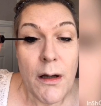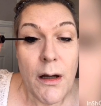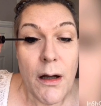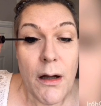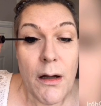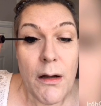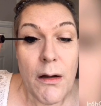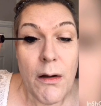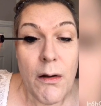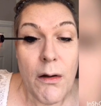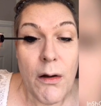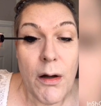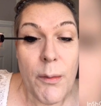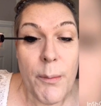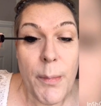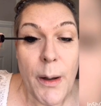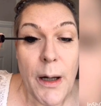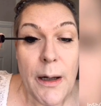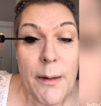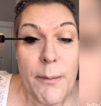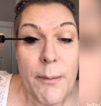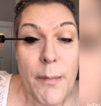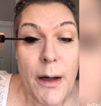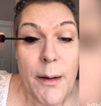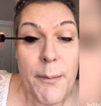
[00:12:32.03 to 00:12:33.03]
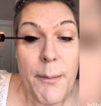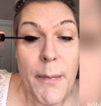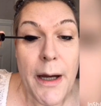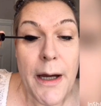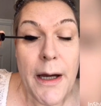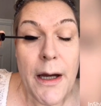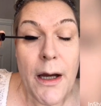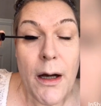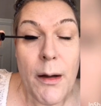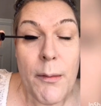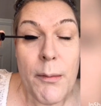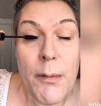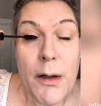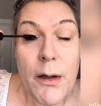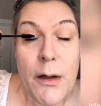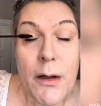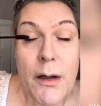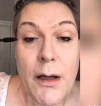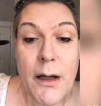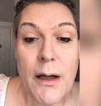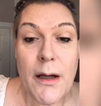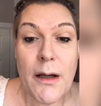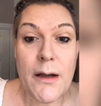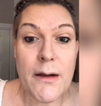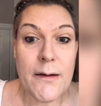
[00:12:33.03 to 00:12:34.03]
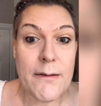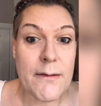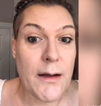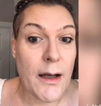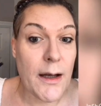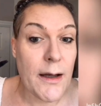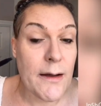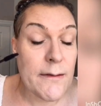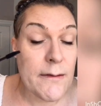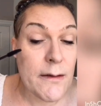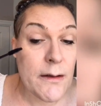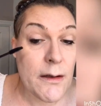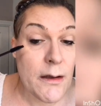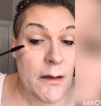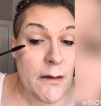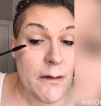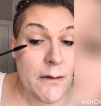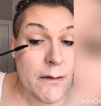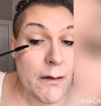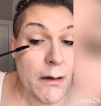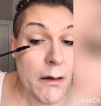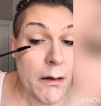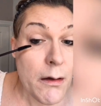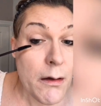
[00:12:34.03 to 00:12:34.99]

A lot about my makeup look is laziness.